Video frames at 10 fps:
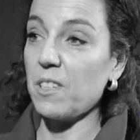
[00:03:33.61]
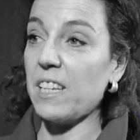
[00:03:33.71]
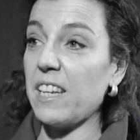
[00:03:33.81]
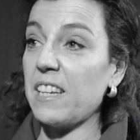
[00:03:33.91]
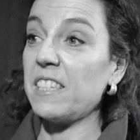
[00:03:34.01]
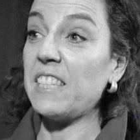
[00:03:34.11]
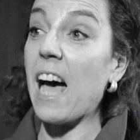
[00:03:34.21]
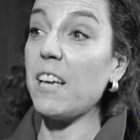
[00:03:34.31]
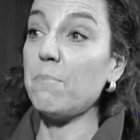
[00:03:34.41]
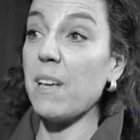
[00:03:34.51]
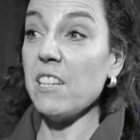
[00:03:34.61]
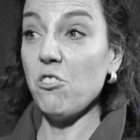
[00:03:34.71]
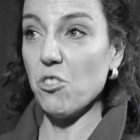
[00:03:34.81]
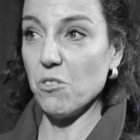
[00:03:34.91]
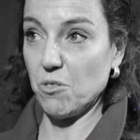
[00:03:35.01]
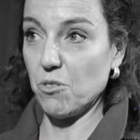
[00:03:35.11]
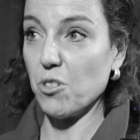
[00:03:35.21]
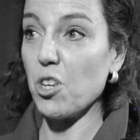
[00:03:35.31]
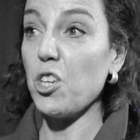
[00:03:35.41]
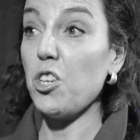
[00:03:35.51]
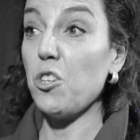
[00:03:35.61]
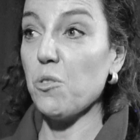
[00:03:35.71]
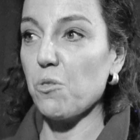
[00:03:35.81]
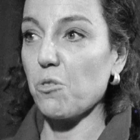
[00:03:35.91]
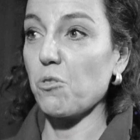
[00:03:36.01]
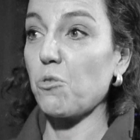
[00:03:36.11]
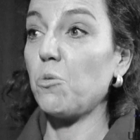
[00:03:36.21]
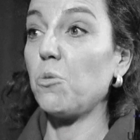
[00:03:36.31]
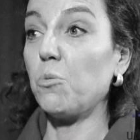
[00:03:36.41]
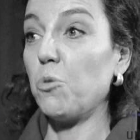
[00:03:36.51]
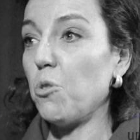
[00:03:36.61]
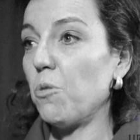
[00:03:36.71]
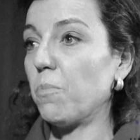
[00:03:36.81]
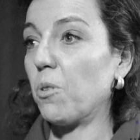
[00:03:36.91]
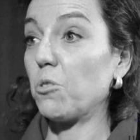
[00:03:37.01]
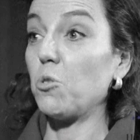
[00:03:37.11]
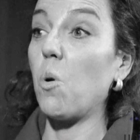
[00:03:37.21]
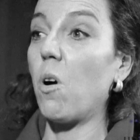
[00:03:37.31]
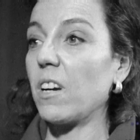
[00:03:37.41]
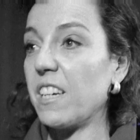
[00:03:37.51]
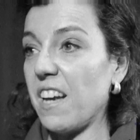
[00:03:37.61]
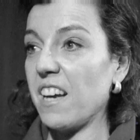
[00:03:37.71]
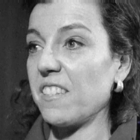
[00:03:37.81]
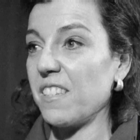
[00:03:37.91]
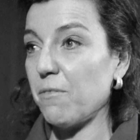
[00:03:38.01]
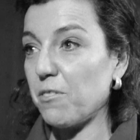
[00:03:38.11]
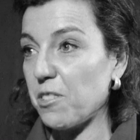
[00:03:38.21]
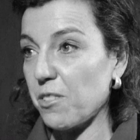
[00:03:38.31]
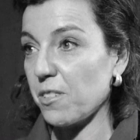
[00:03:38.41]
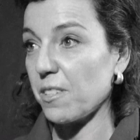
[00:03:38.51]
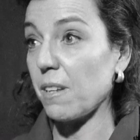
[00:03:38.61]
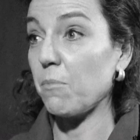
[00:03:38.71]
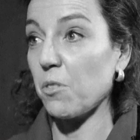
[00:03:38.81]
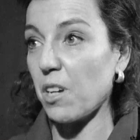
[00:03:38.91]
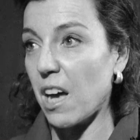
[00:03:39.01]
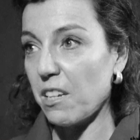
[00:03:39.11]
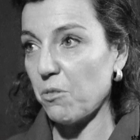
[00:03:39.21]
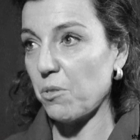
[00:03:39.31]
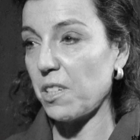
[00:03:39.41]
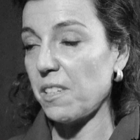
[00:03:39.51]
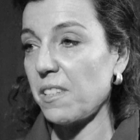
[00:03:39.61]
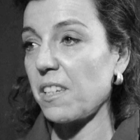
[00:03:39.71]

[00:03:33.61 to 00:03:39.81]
the dimensions used to group or to organize differences among countries,